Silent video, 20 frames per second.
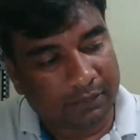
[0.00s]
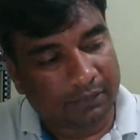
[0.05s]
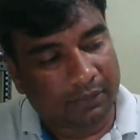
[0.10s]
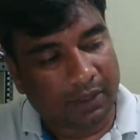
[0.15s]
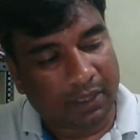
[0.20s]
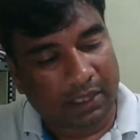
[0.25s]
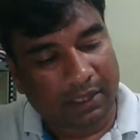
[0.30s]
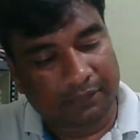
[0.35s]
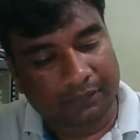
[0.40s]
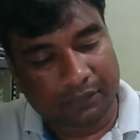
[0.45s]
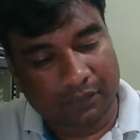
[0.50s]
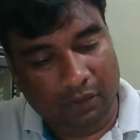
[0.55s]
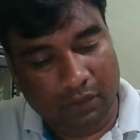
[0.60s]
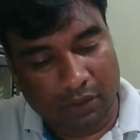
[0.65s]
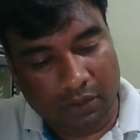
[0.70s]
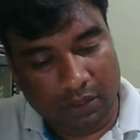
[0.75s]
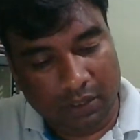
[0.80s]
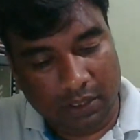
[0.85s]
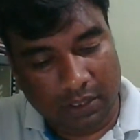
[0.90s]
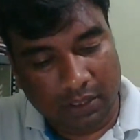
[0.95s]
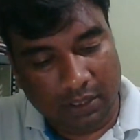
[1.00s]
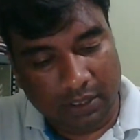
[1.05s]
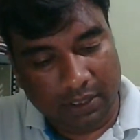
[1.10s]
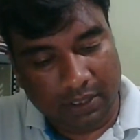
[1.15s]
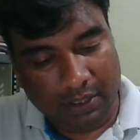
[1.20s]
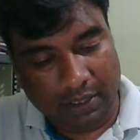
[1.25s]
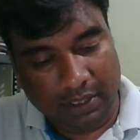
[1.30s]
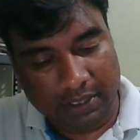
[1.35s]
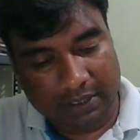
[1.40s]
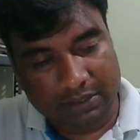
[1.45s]
I've got
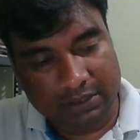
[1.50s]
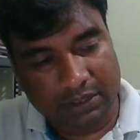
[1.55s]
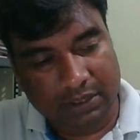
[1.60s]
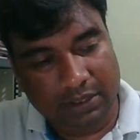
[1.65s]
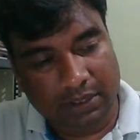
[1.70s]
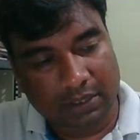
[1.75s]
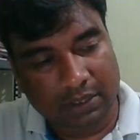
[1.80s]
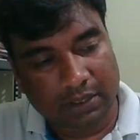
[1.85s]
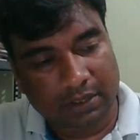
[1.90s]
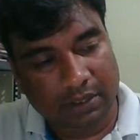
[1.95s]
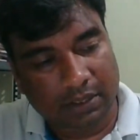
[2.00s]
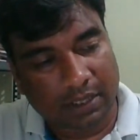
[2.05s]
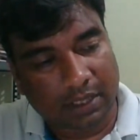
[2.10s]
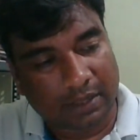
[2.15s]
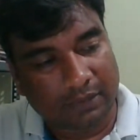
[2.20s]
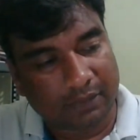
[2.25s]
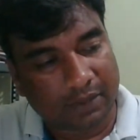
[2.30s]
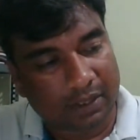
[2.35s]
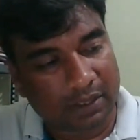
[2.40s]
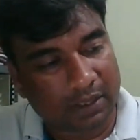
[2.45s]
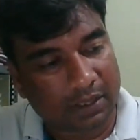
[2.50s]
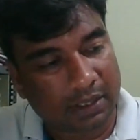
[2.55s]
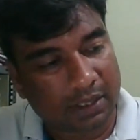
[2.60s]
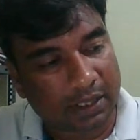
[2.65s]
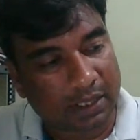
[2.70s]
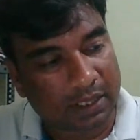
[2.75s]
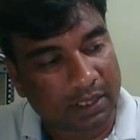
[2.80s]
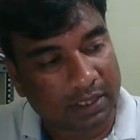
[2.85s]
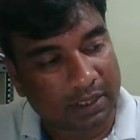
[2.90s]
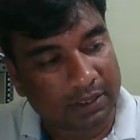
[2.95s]
the next level
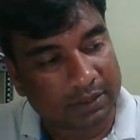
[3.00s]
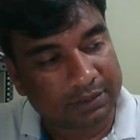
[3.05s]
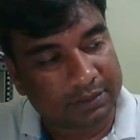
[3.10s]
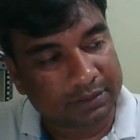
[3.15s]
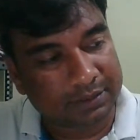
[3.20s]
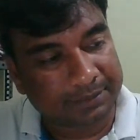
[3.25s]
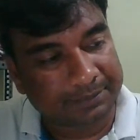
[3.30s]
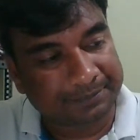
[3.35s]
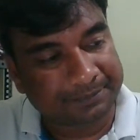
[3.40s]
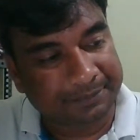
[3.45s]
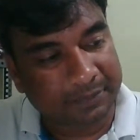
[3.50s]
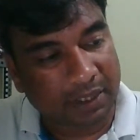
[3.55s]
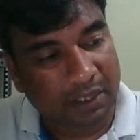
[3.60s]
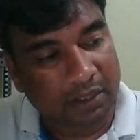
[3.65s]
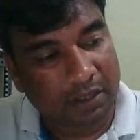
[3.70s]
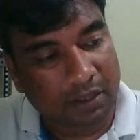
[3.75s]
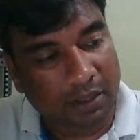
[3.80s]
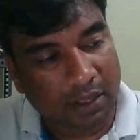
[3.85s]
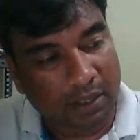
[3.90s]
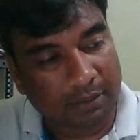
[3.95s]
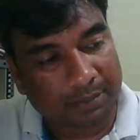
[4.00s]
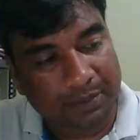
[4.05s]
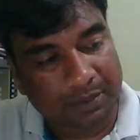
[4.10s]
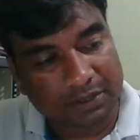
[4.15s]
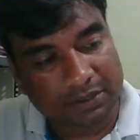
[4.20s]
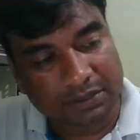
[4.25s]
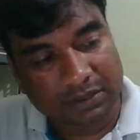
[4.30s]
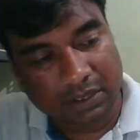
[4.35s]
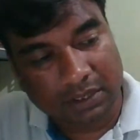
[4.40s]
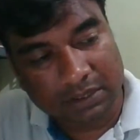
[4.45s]
is
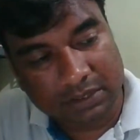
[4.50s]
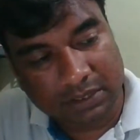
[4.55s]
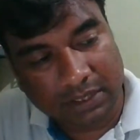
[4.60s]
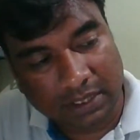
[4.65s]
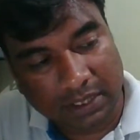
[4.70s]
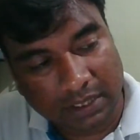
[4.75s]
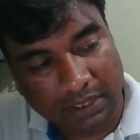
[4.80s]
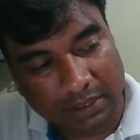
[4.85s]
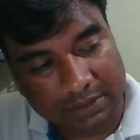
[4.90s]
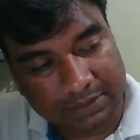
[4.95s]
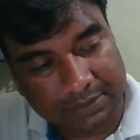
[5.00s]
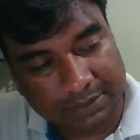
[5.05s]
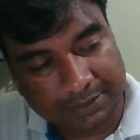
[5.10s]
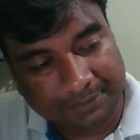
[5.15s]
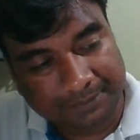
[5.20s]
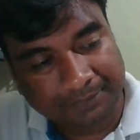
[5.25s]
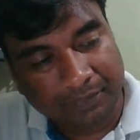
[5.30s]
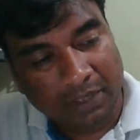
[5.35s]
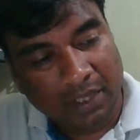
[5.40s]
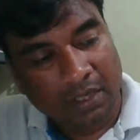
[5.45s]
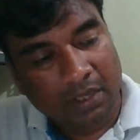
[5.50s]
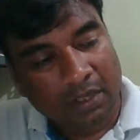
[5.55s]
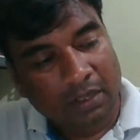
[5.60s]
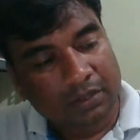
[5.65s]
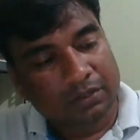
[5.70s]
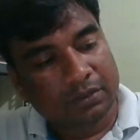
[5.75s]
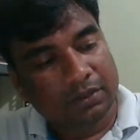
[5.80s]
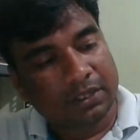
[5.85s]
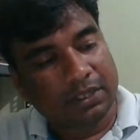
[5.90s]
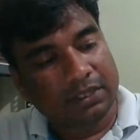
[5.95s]
intrapersonal skills.
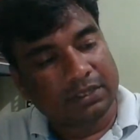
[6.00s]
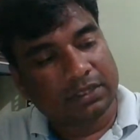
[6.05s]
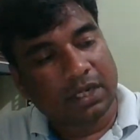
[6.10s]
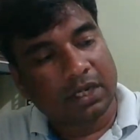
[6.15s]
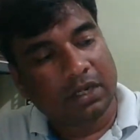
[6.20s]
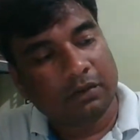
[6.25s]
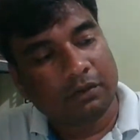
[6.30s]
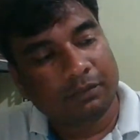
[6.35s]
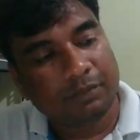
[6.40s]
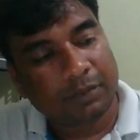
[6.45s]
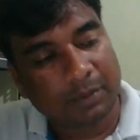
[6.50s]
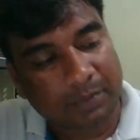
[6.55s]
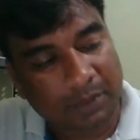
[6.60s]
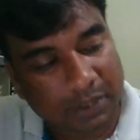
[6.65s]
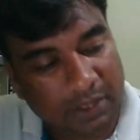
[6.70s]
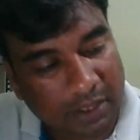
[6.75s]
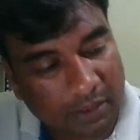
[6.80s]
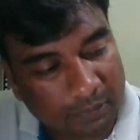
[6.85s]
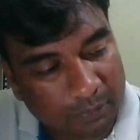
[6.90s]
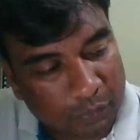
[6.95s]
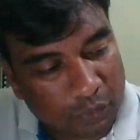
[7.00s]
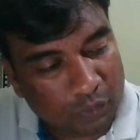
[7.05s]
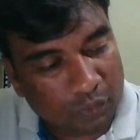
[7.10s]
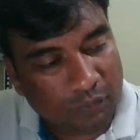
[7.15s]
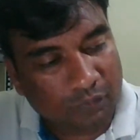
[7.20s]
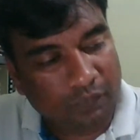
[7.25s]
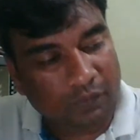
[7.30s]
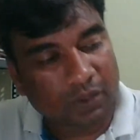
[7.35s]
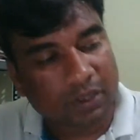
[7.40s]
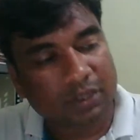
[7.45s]
So this kind of people, they are
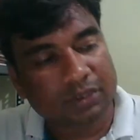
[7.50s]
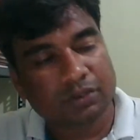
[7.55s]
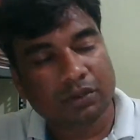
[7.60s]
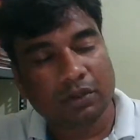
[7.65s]
more focused